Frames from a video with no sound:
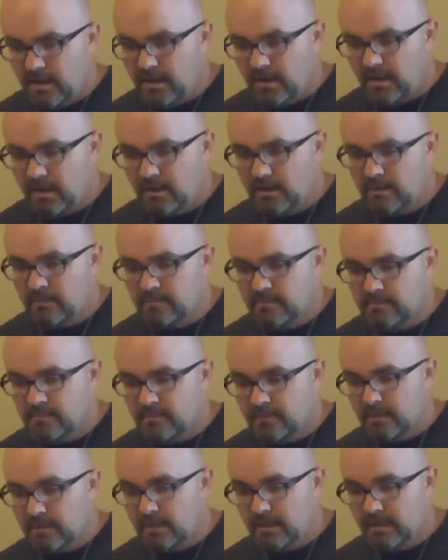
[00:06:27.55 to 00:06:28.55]

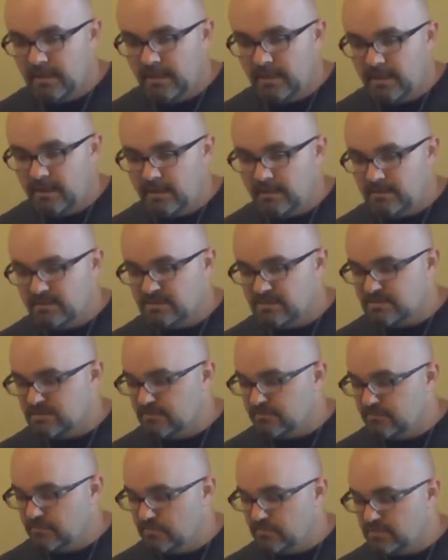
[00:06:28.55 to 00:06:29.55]
And in just
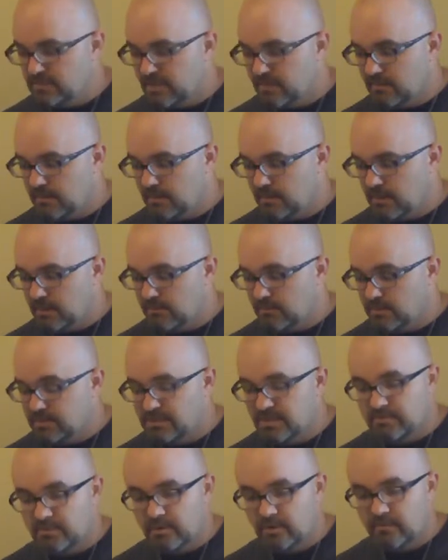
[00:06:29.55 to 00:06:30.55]
one
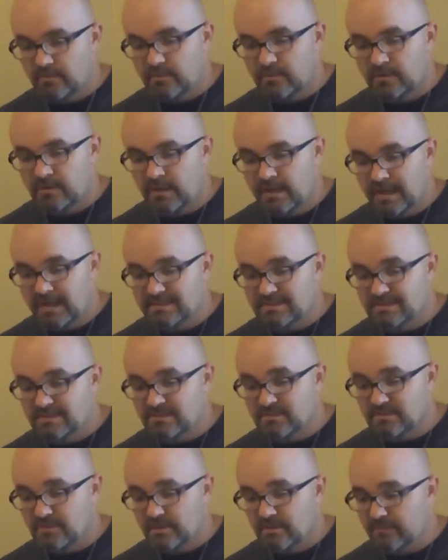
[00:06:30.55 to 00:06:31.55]
chapter over, in
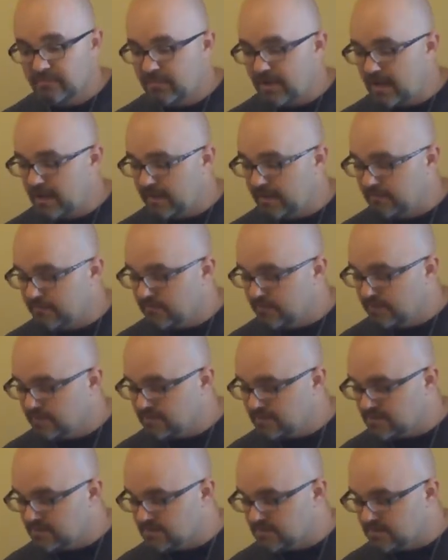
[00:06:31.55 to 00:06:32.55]
Exodus 35, it
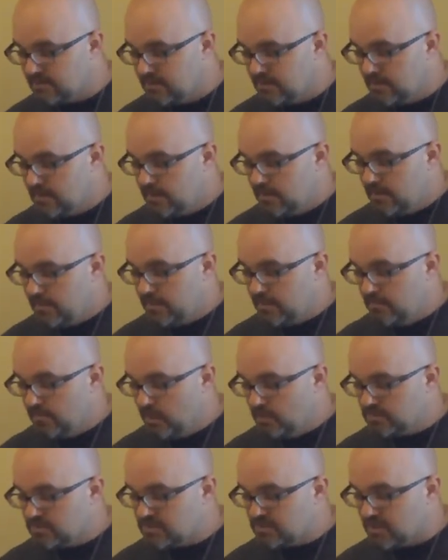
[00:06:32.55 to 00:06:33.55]
says, "Then
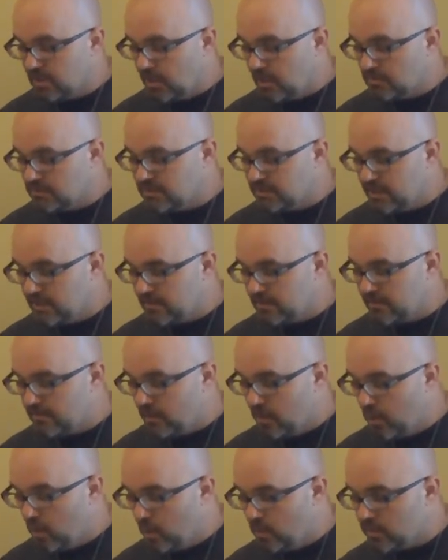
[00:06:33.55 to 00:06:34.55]
Moses called together the
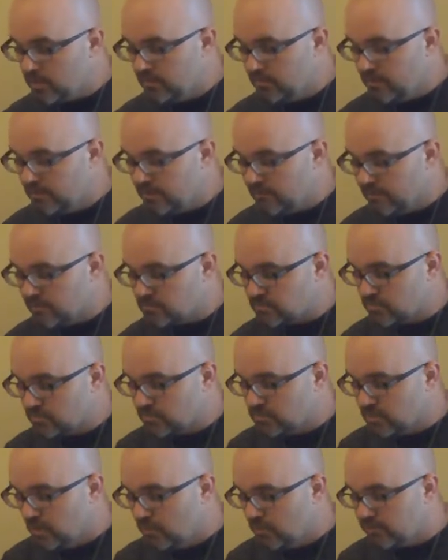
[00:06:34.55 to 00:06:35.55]
whole community of Israel
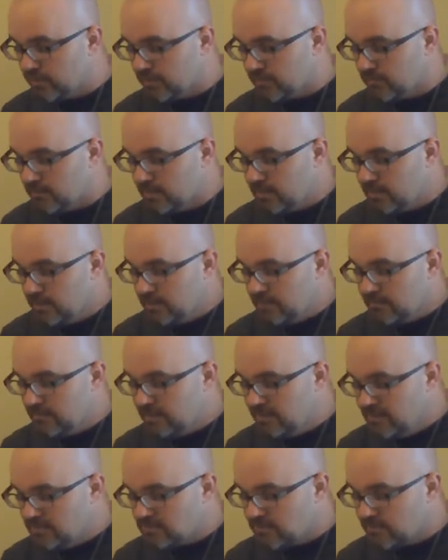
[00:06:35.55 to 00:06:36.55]
and told them,
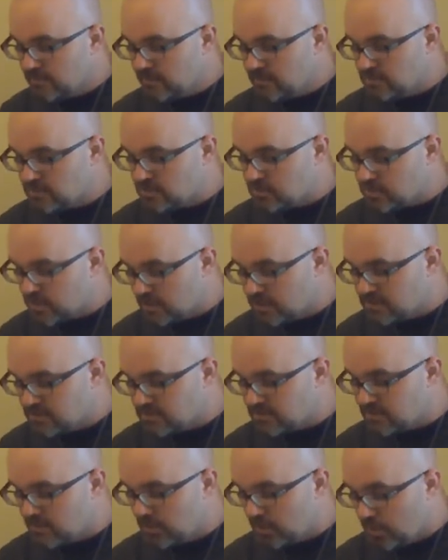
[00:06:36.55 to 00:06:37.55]
'These are the
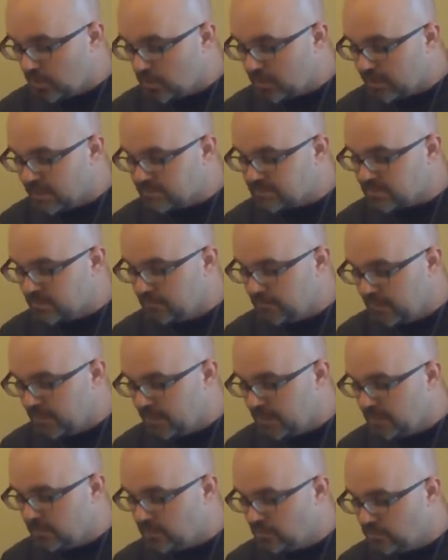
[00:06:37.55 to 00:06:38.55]
instructions the Lord has
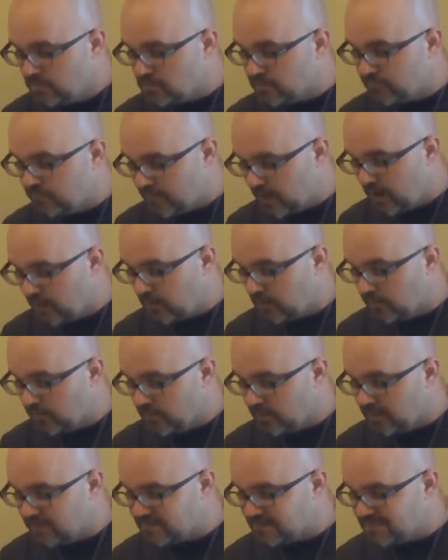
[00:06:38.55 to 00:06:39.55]
commanded you to follow.
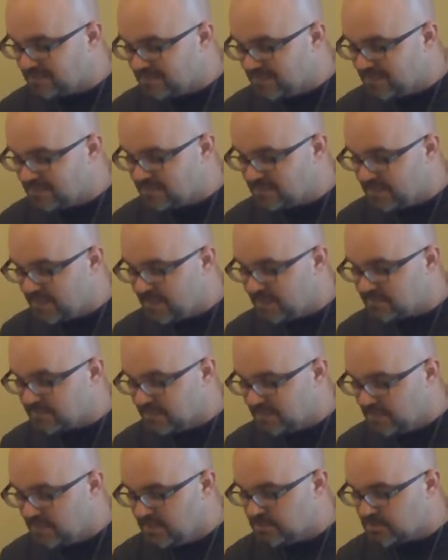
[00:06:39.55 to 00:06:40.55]
You have 6 days
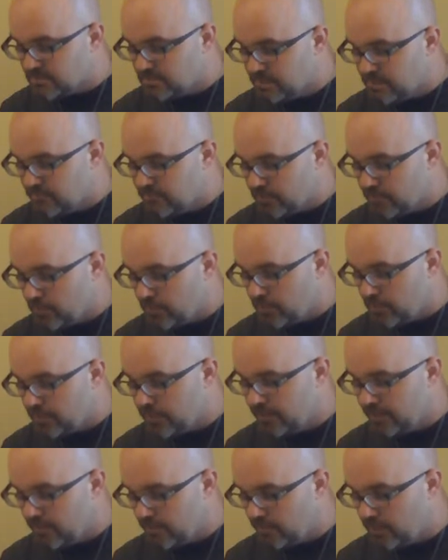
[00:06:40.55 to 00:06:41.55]
each week for
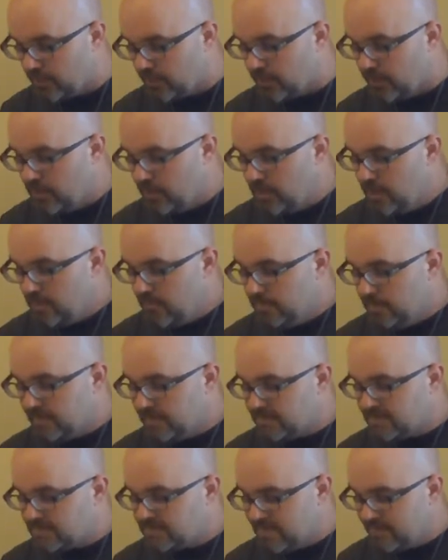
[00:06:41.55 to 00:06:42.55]
ordinary work, but
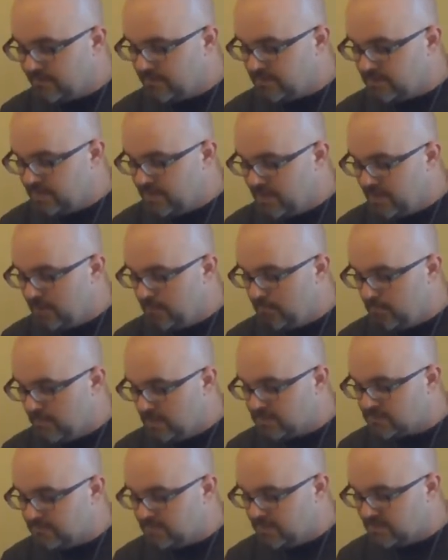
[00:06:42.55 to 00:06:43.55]
the seventh day
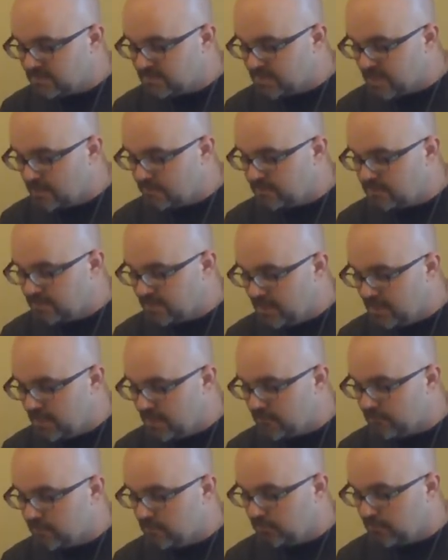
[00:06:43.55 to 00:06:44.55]
must be a Sabbath day
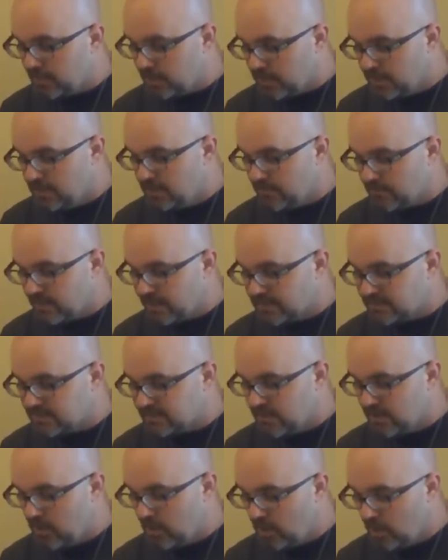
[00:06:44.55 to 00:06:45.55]
of complete rest,
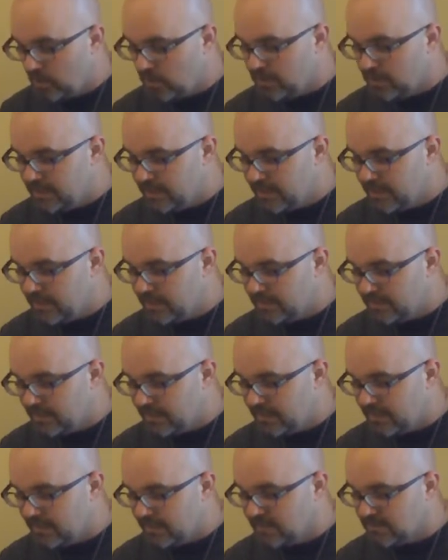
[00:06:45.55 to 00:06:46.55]
a holy day
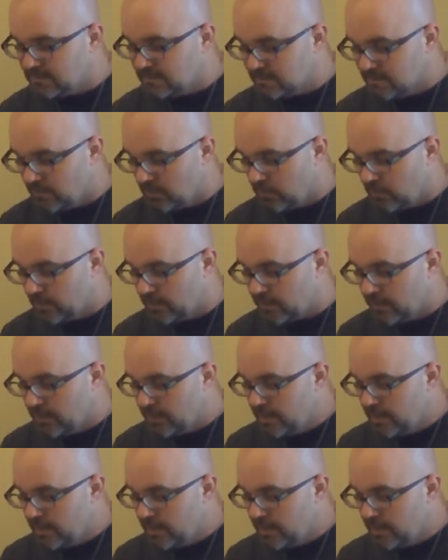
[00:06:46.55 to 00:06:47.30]
dedicated to the Lord.